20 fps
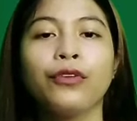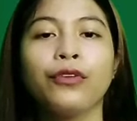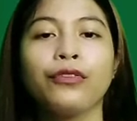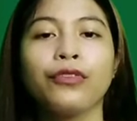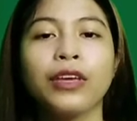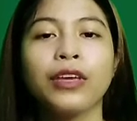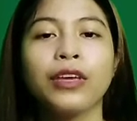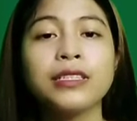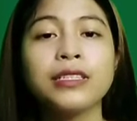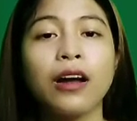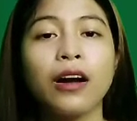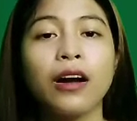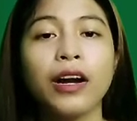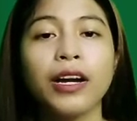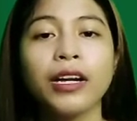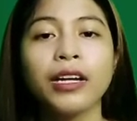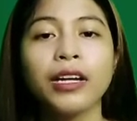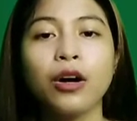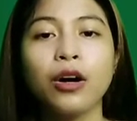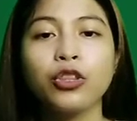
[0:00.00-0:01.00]
these are
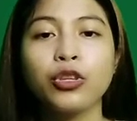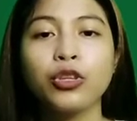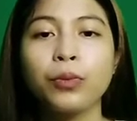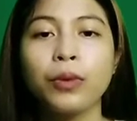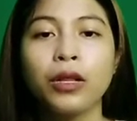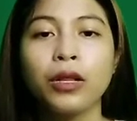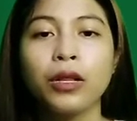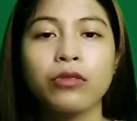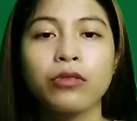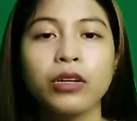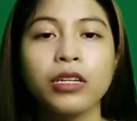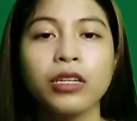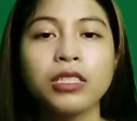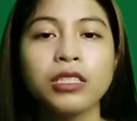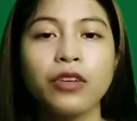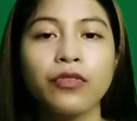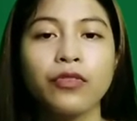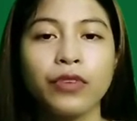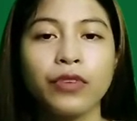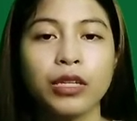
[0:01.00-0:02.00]
the notable works
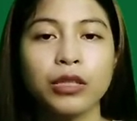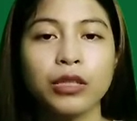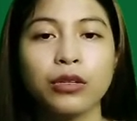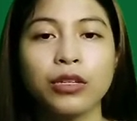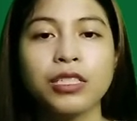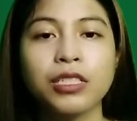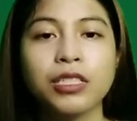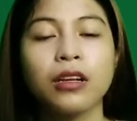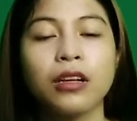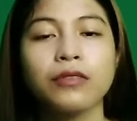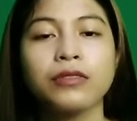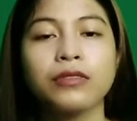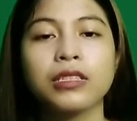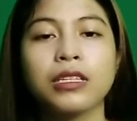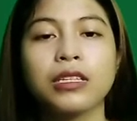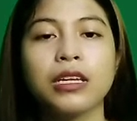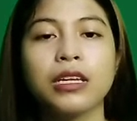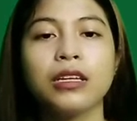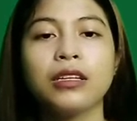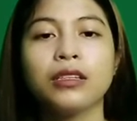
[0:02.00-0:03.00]
of Victor
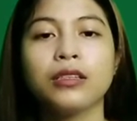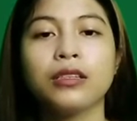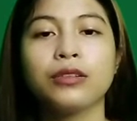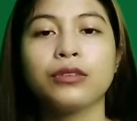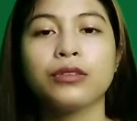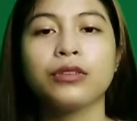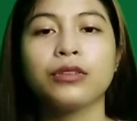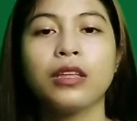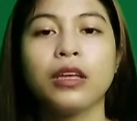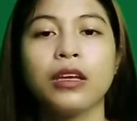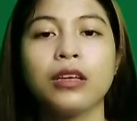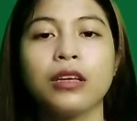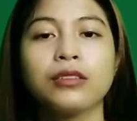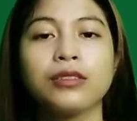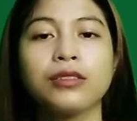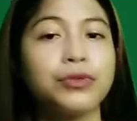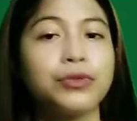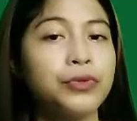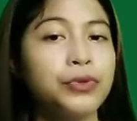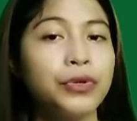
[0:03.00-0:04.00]
Slowsky, include the
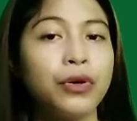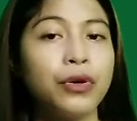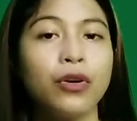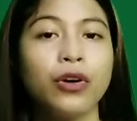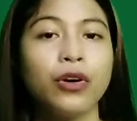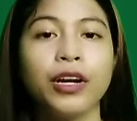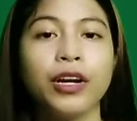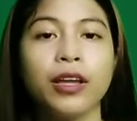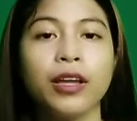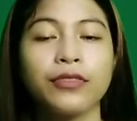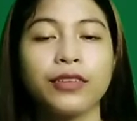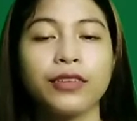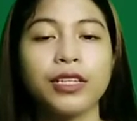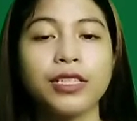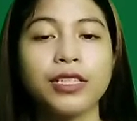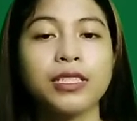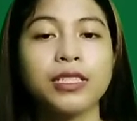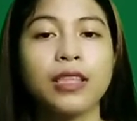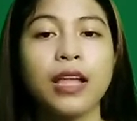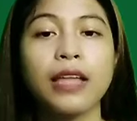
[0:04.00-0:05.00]
Zoo or
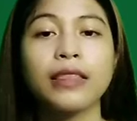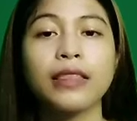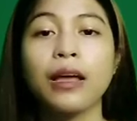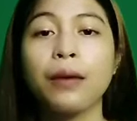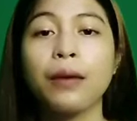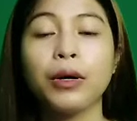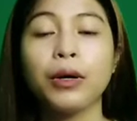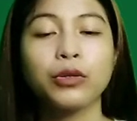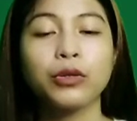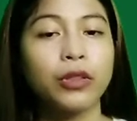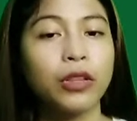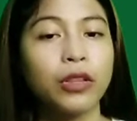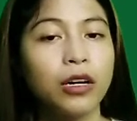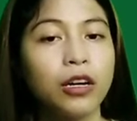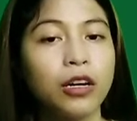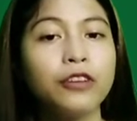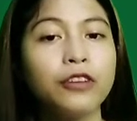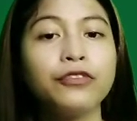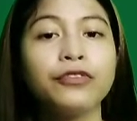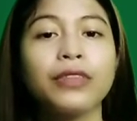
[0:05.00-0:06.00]
Letters Not About
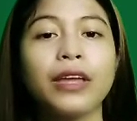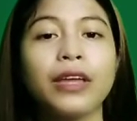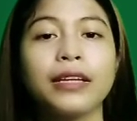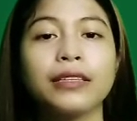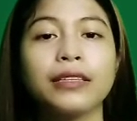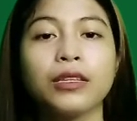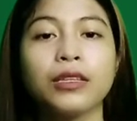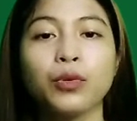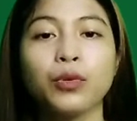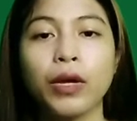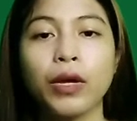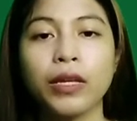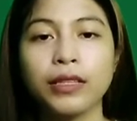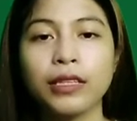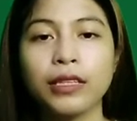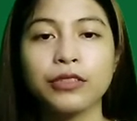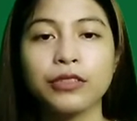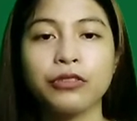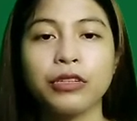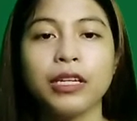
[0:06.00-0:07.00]
Love,
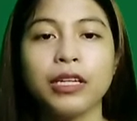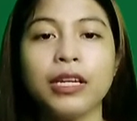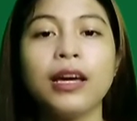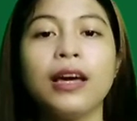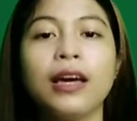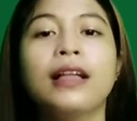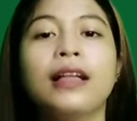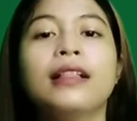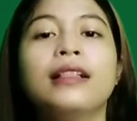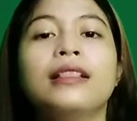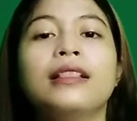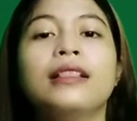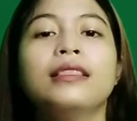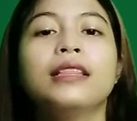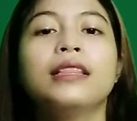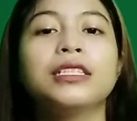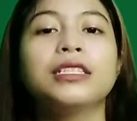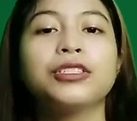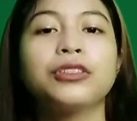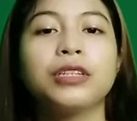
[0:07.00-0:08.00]
1923,
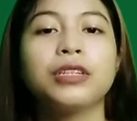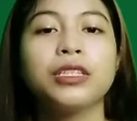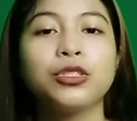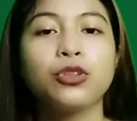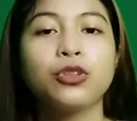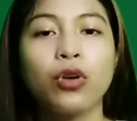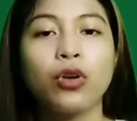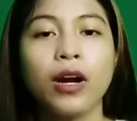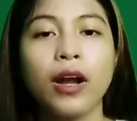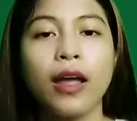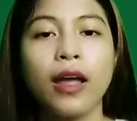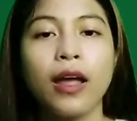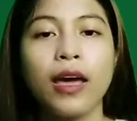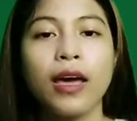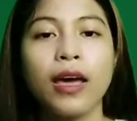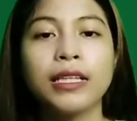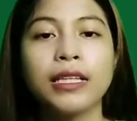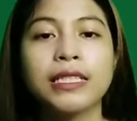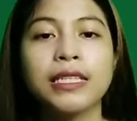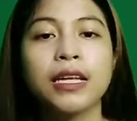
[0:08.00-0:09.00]
Literature
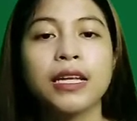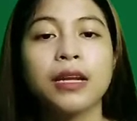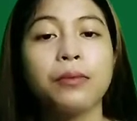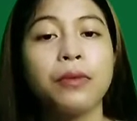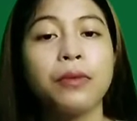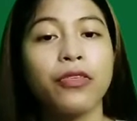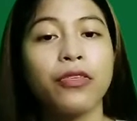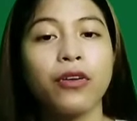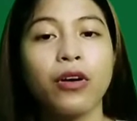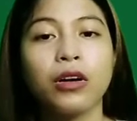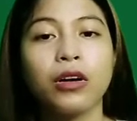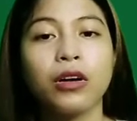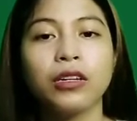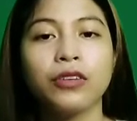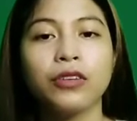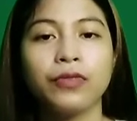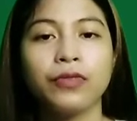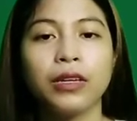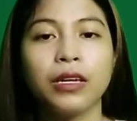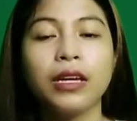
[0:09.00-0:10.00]
and
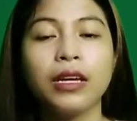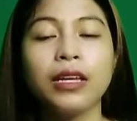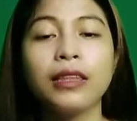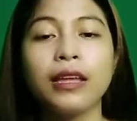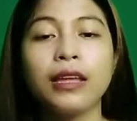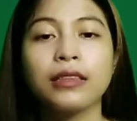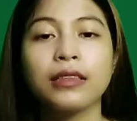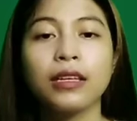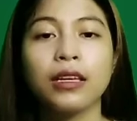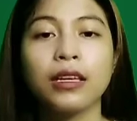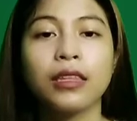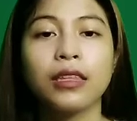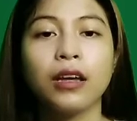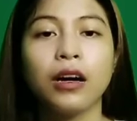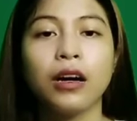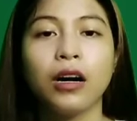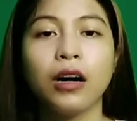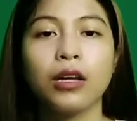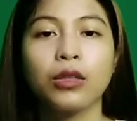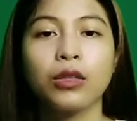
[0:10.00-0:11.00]
Cinematography,
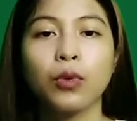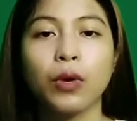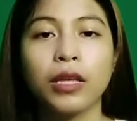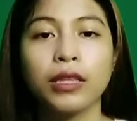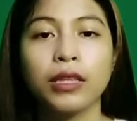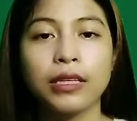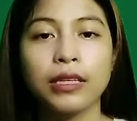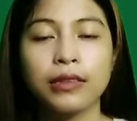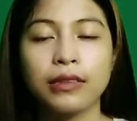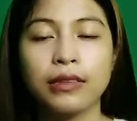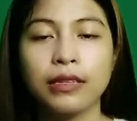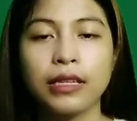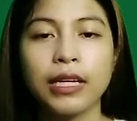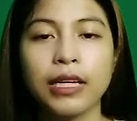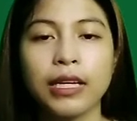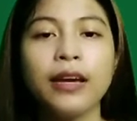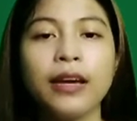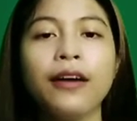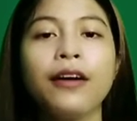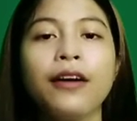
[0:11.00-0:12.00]

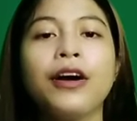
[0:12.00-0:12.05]
1923,